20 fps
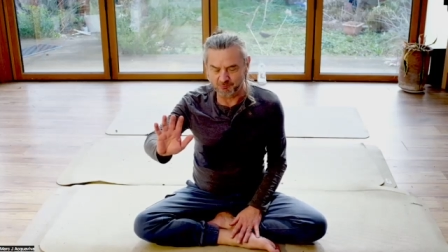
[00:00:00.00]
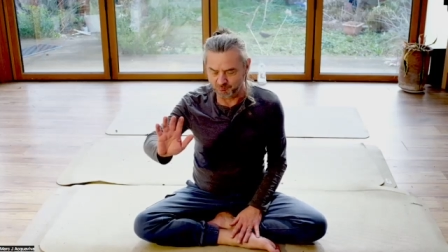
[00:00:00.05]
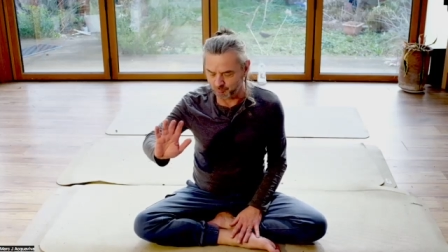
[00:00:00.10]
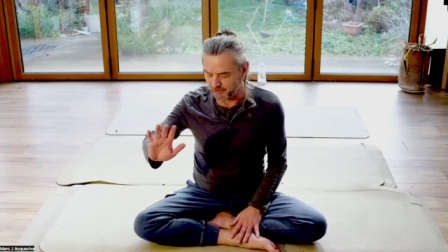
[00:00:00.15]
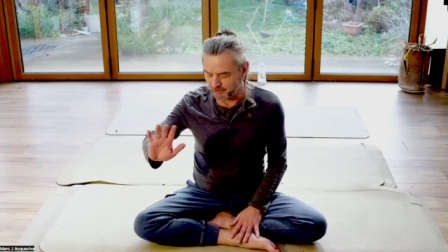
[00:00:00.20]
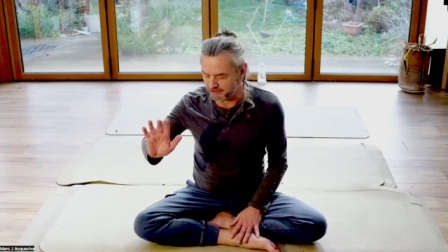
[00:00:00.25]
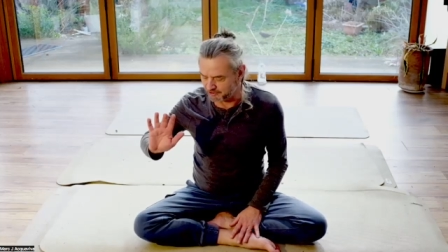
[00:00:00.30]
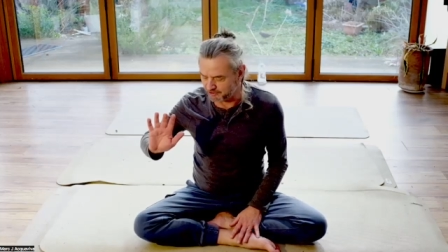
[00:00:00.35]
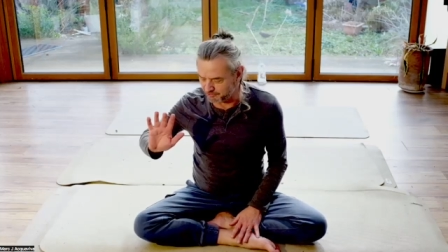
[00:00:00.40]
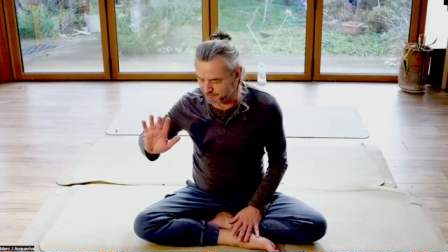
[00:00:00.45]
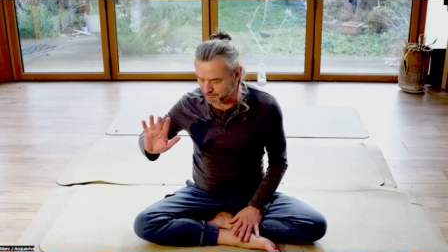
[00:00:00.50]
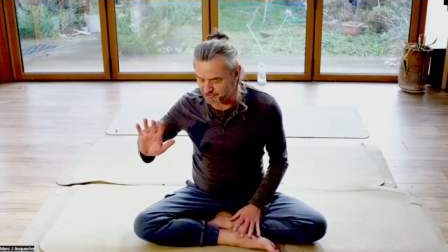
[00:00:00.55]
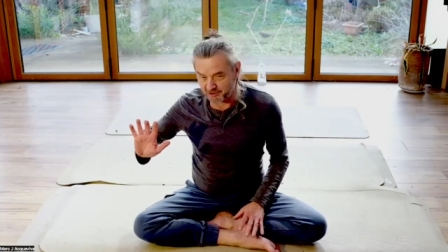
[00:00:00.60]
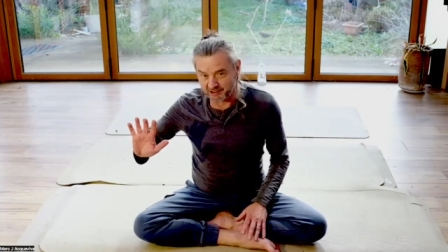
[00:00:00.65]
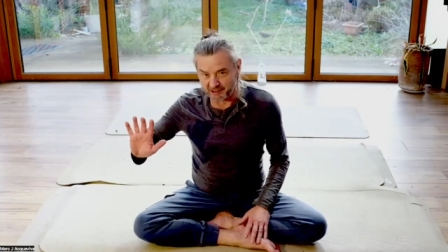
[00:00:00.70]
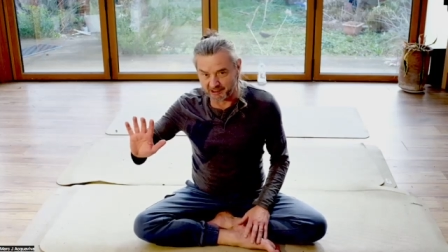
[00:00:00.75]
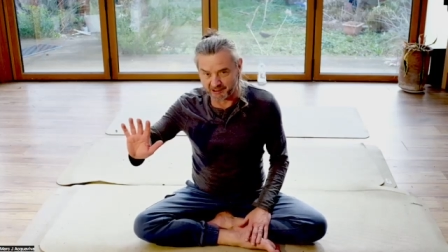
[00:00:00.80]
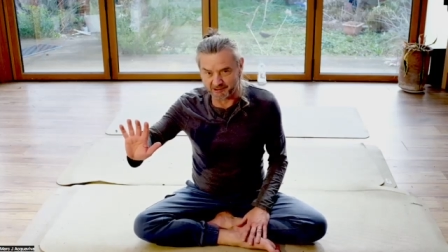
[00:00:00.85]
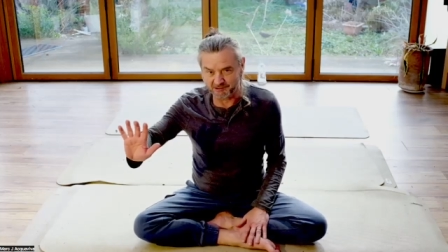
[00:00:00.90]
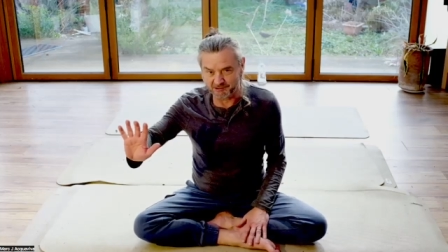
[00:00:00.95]
way you use your
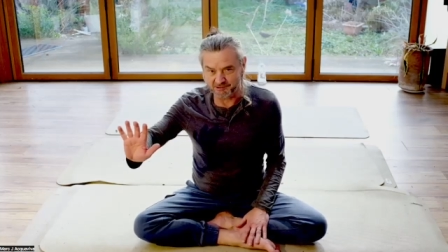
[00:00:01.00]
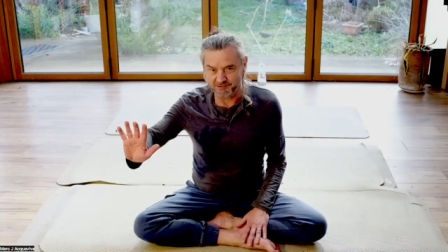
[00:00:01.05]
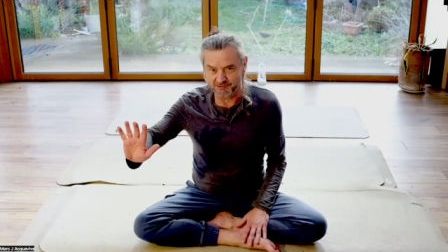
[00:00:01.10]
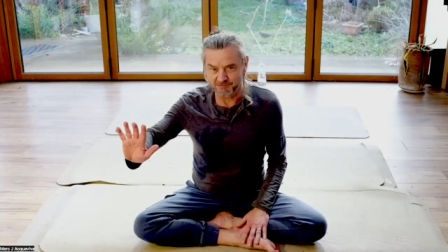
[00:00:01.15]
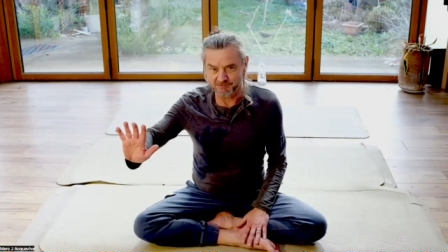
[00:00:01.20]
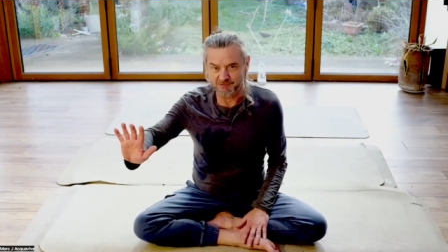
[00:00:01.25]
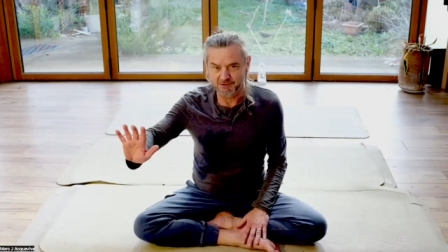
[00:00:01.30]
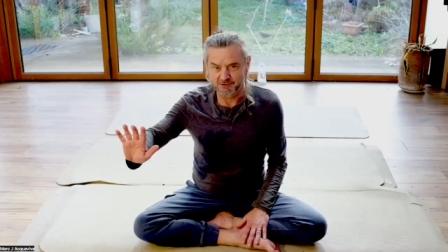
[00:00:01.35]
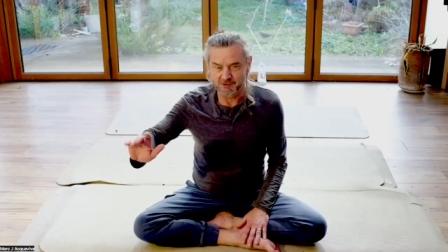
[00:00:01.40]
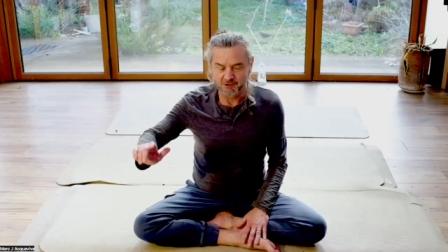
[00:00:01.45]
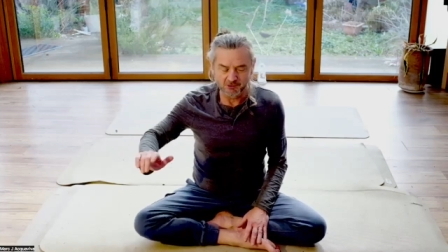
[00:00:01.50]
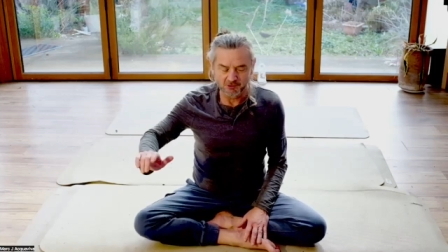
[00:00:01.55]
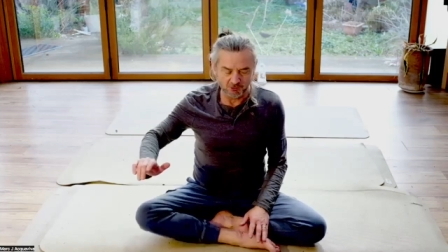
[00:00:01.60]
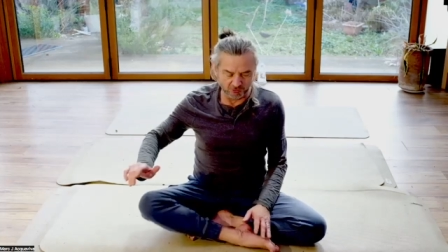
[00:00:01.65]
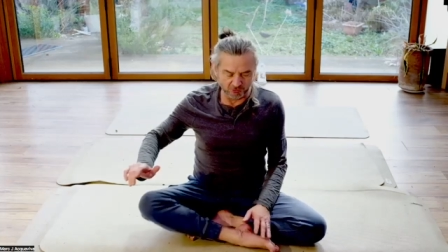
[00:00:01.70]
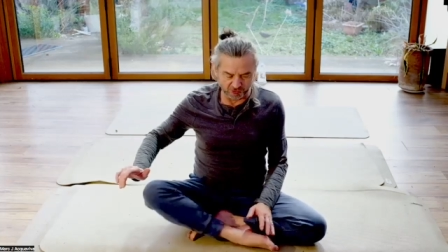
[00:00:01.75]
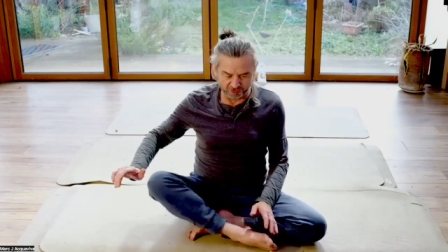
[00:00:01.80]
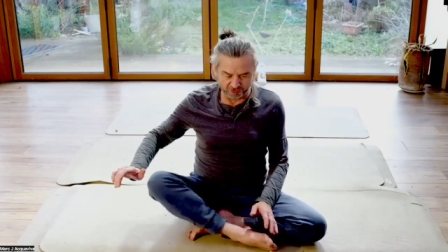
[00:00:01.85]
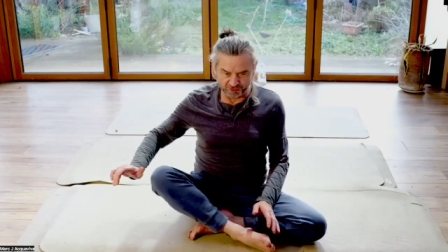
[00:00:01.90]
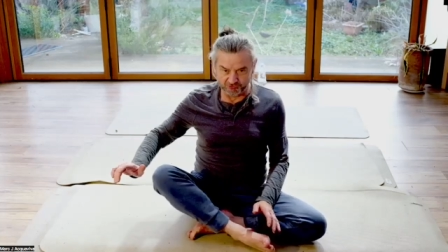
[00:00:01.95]
hand
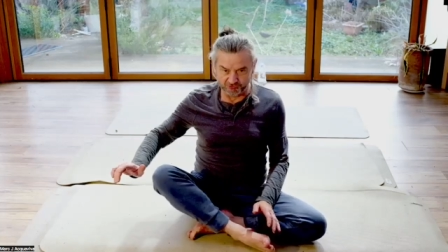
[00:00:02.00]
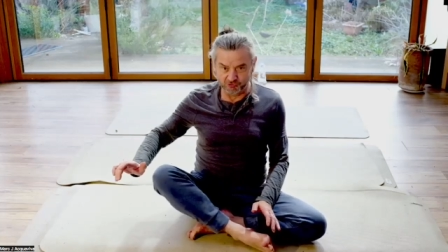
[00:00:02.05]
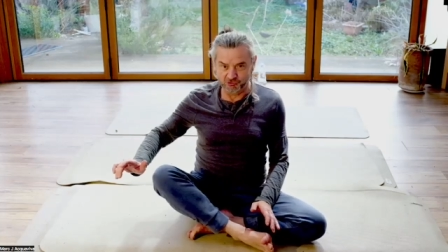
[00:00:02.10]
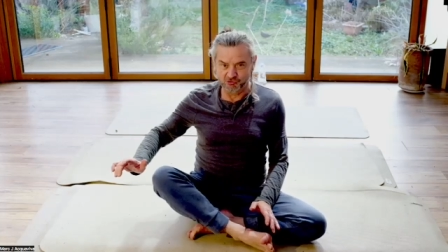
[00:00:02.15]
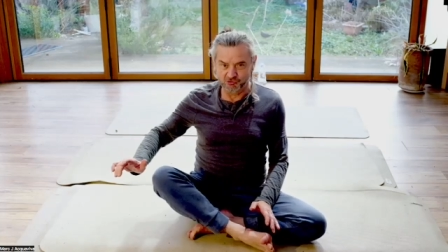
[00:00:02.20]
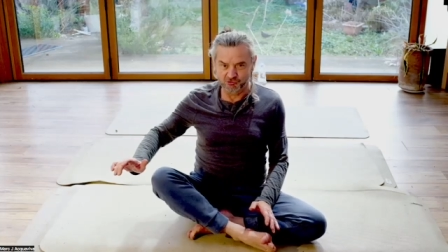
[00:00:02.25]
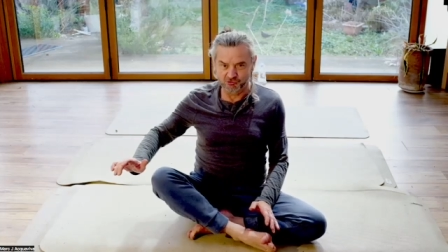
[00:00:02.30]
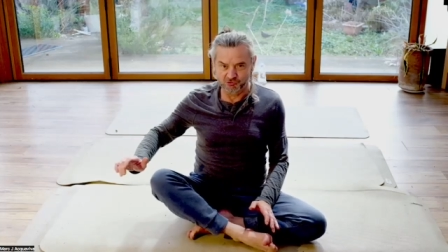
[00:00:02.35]
or your foot,